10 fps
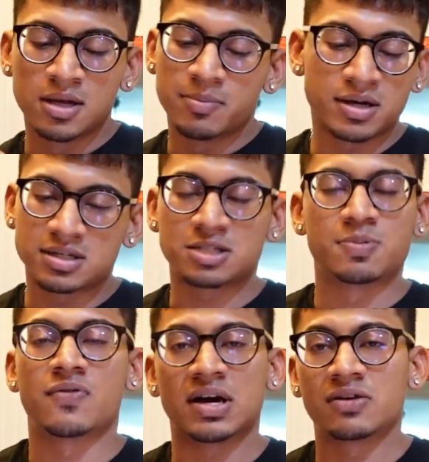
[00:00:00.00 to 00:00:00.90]
because it's
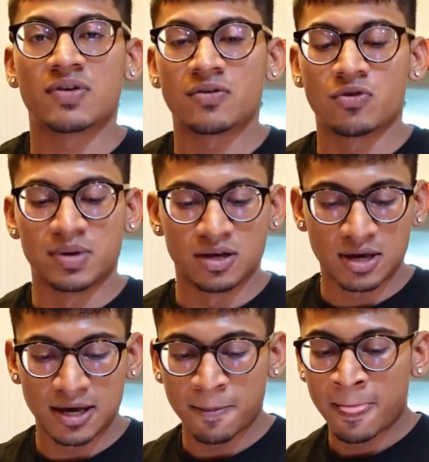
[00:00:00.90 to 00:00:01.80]
perfectly fine for me,
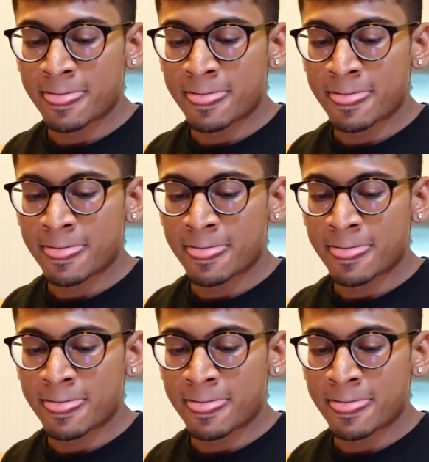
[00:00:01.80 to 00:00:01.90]
okay?